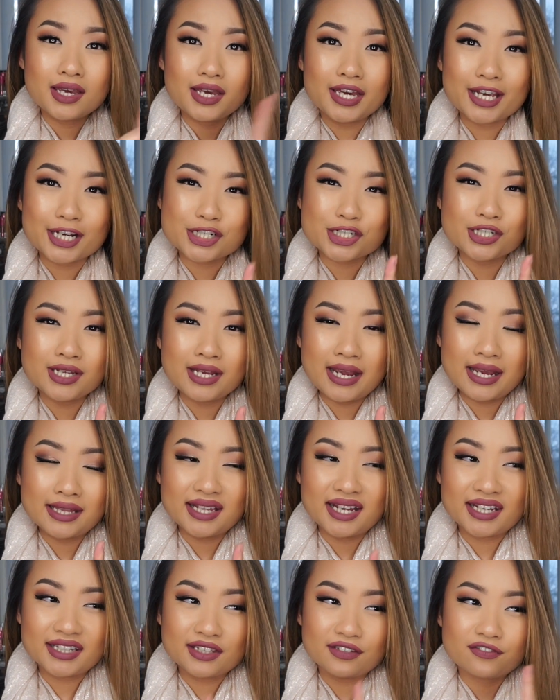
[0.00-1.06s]
Actually, I
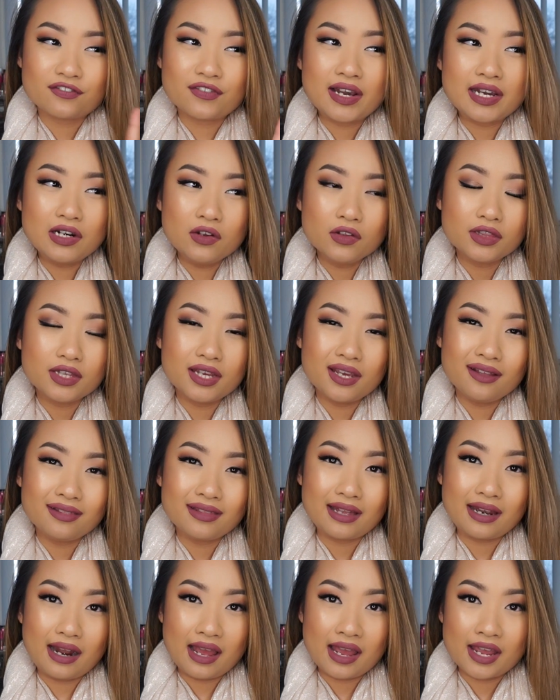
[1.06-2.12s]
lied. The final thing
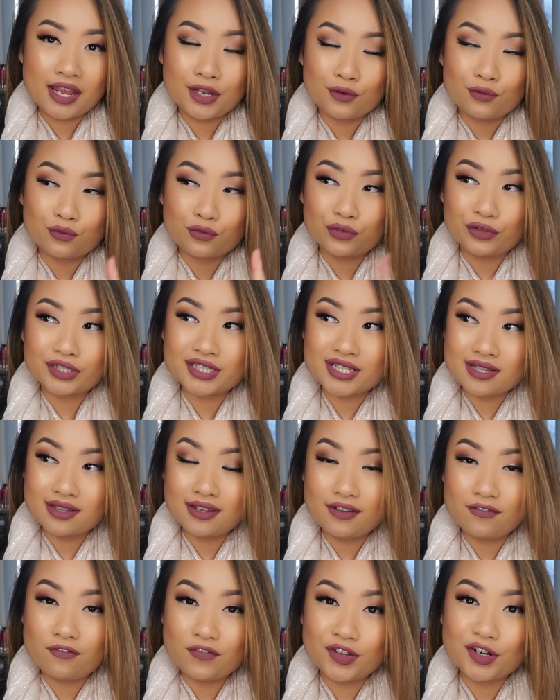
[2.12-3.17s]
that I
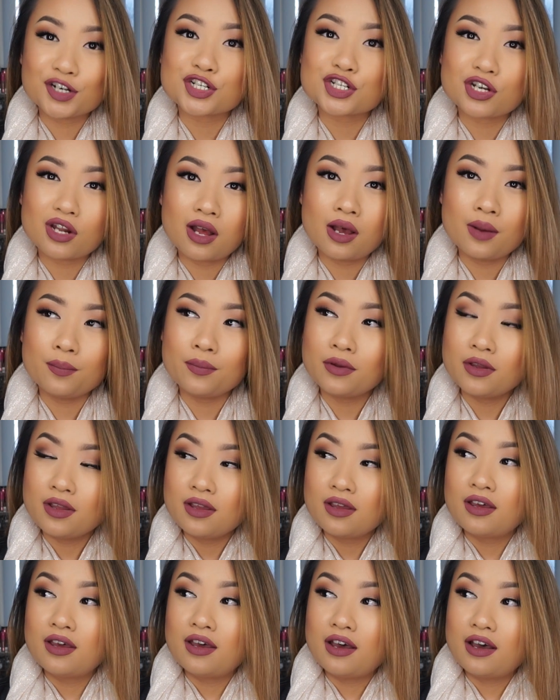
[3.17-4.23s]
recently finished up
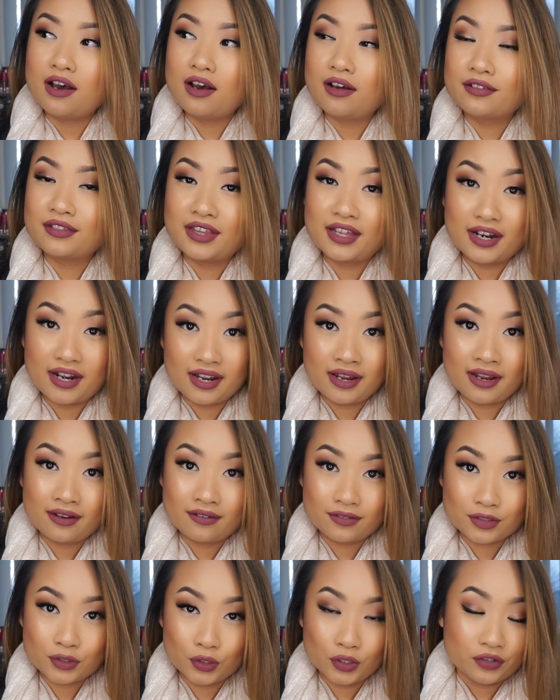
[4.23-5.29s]
that I
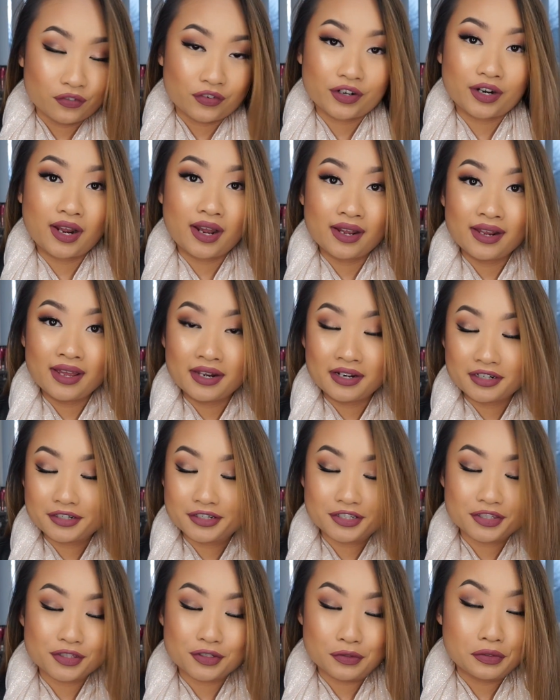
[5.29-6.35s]
totally forgot and
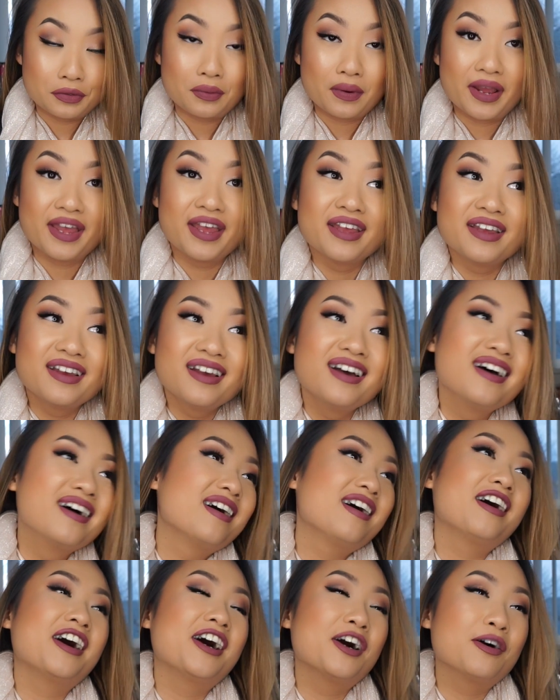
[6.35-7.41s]
just threw away.
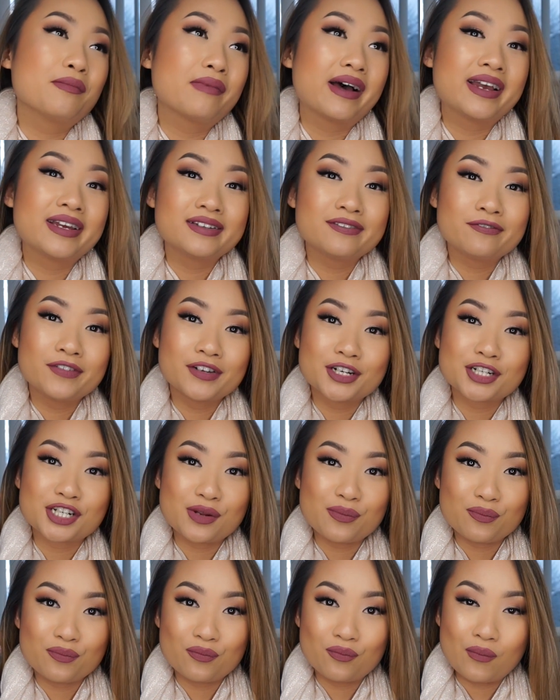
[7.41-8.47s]
I finished
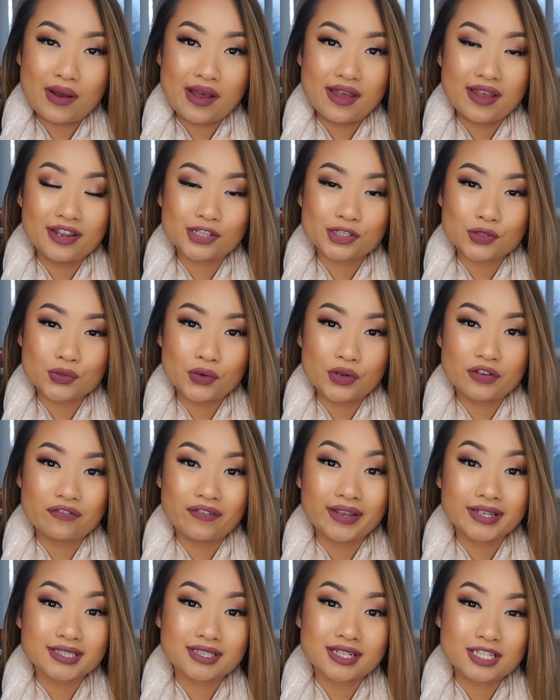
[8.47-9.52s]
up my Soy
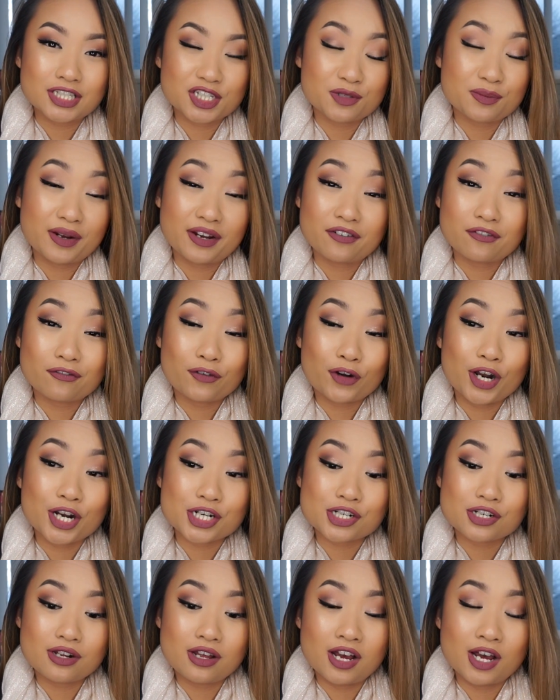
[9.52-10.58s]
Face Cleanser by
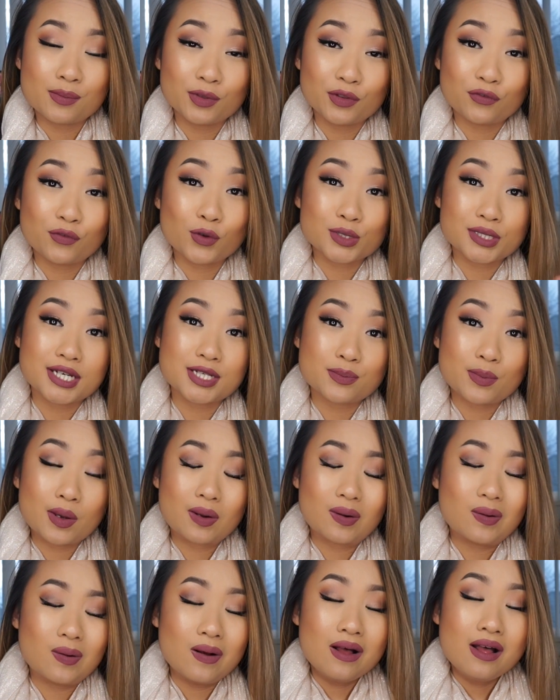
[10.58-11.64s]
Fresh, the full-size
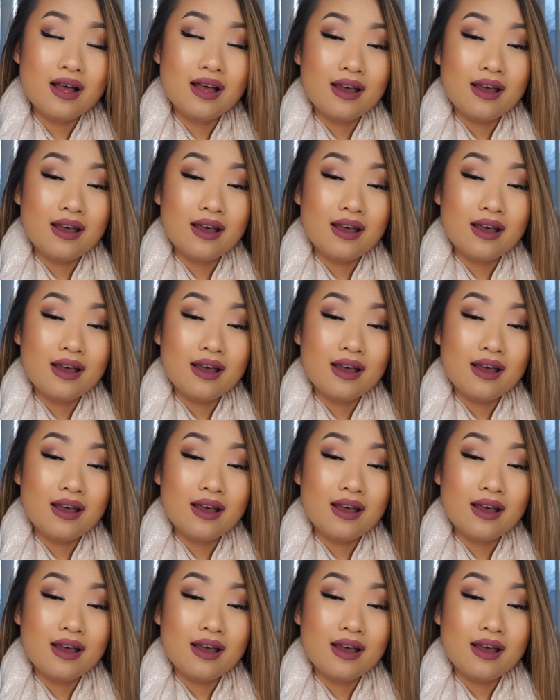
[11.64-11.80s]
bottle.